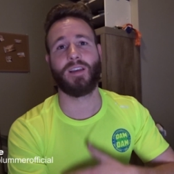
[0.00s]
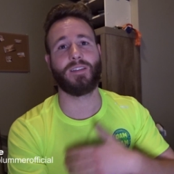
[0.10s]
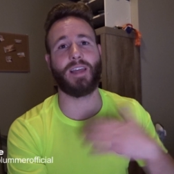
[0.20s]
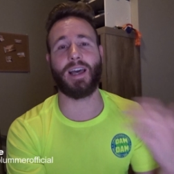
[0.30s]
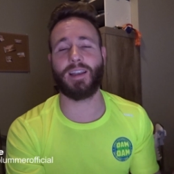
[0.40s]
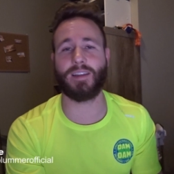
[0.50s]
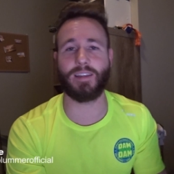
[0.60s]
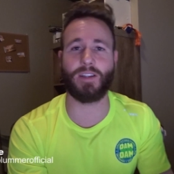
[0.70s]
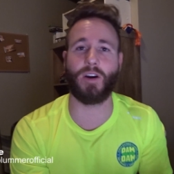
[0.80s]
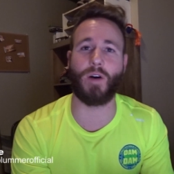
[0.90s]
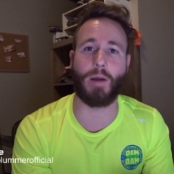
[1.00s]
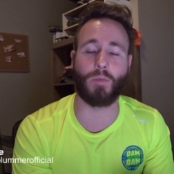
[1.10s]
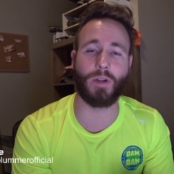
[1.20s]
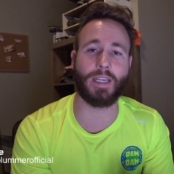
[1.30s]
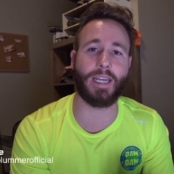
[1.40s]
then, I'm
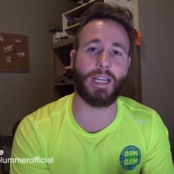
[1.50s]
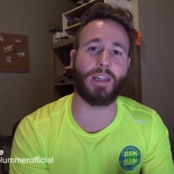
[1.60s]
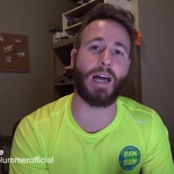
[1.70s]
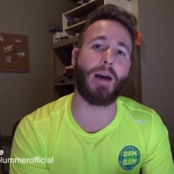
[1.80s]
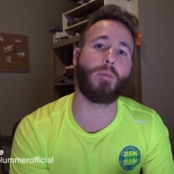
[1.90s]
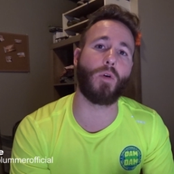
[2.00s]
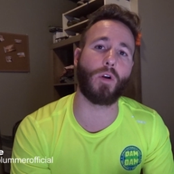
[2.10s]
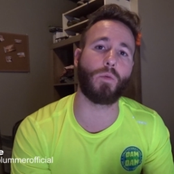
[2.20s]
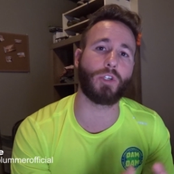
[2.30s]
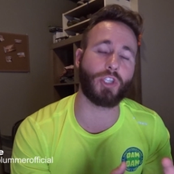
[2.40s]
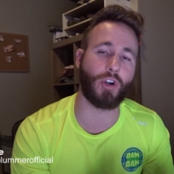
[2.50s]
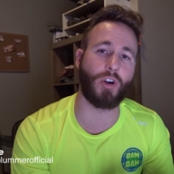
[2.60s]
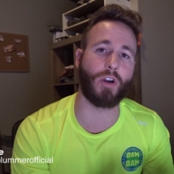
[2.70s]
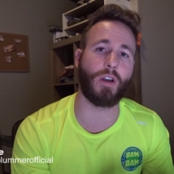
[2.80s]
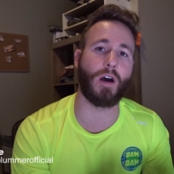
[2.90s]
really getting a lot more
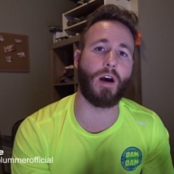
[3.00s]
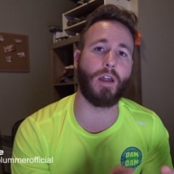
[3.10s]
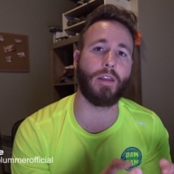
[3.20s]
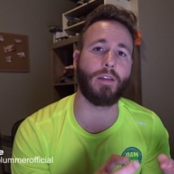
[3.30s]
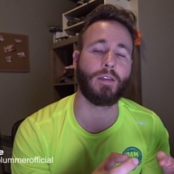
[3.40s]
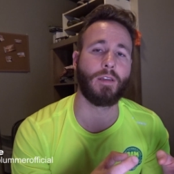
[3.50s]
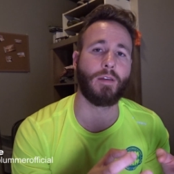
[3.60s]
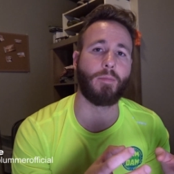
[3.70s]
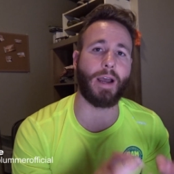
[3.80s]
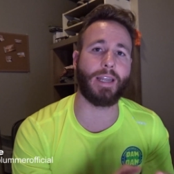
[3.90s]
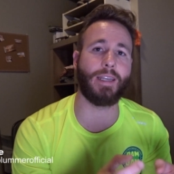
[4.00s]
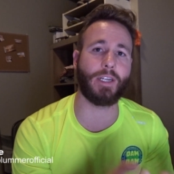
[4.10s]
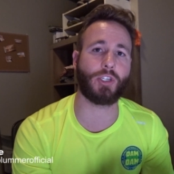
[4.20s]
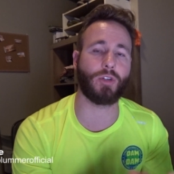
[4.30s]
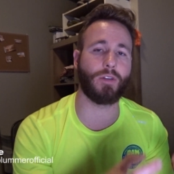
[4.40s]
return on my
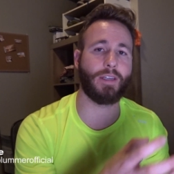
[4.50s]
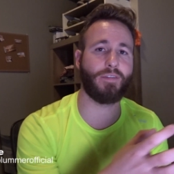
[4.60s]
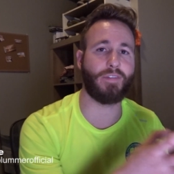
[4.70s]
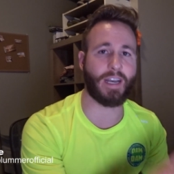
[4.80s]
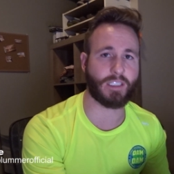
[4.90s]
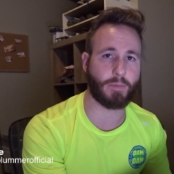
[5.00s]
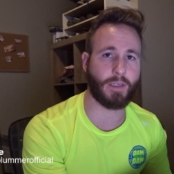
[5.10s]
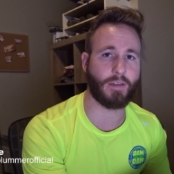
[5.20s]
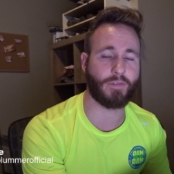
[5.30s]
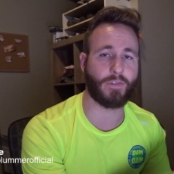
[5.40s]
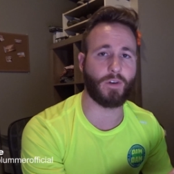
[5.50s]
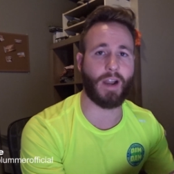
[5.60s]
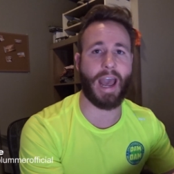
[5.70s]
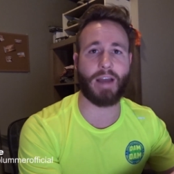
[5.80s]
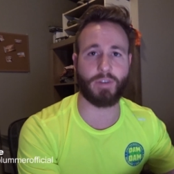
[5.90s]
initial investment for
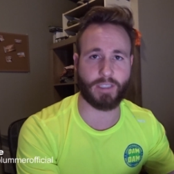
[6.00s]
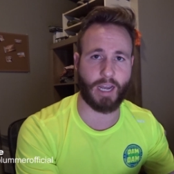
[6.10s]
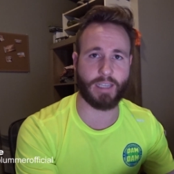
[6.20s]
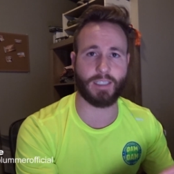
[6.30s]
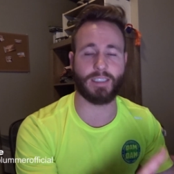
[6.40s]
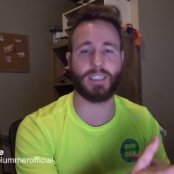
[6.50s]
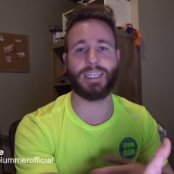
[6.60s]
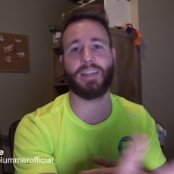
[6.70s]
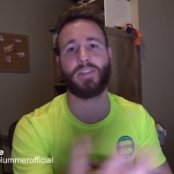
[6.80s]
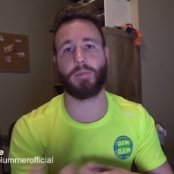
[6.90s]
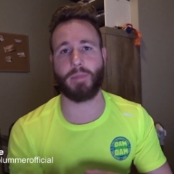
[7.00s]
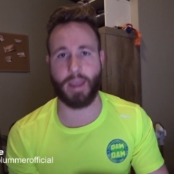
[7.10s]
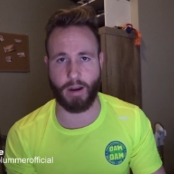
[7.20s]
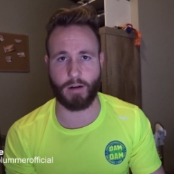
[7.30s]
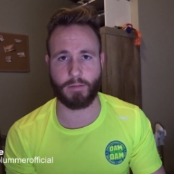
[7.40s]
advertising to get them
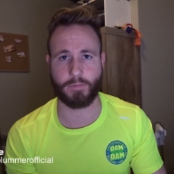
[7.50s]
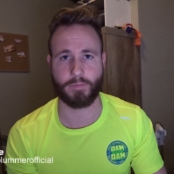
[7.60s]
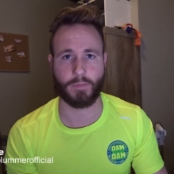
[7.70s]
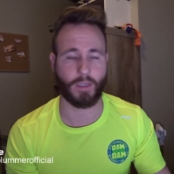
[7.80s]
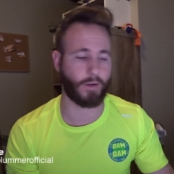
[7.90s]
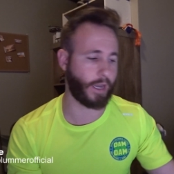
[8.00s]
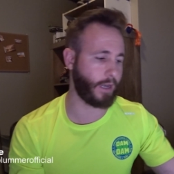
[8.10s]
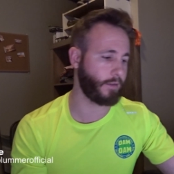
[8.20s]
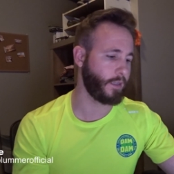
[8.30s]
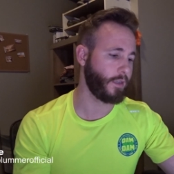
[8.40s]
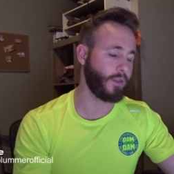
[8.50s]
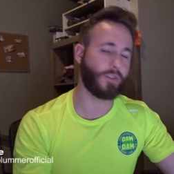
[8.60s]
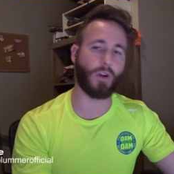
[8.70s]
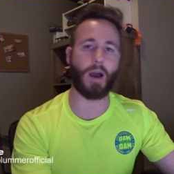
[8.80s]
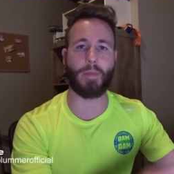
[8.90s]
there, okay?
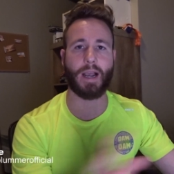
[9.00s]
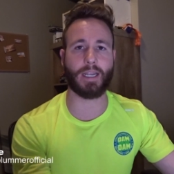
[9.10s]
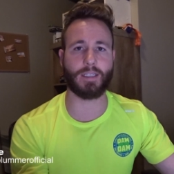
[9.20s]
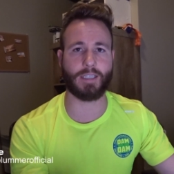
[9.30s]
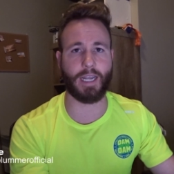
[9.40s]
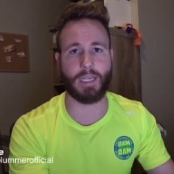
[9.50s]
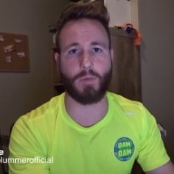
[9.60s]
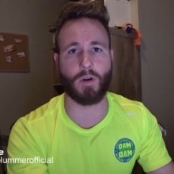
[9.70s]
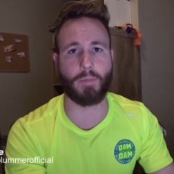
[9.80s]
So I'm not gonna say any more